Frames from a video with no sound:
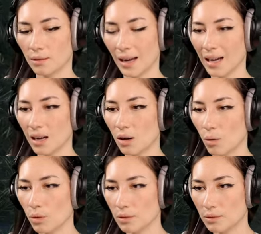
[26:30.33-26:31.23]
Ow.
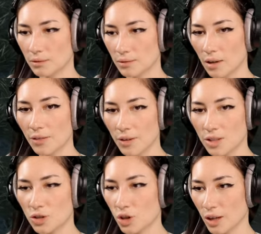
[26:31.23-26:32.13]
This
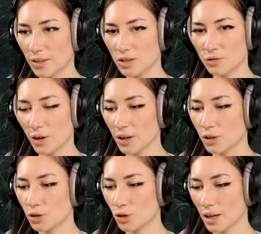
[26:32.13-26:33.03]
is good. This is very
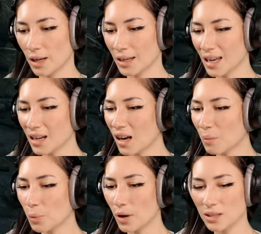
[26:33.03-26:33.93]
good training. Get up!
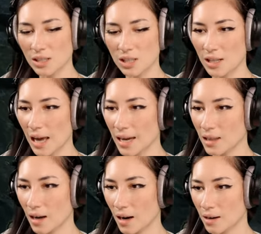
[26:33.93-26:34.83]
Why is he just lying
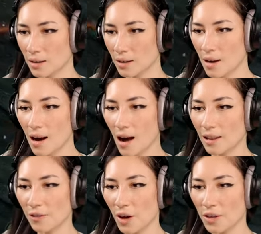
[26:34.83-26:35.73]
there? I
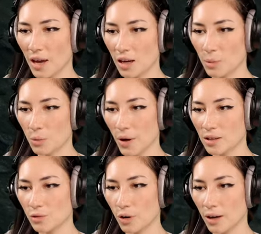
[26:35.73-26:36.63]
love how the enemy waits
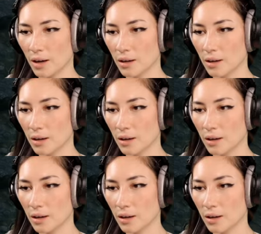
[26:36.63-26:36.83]
for you.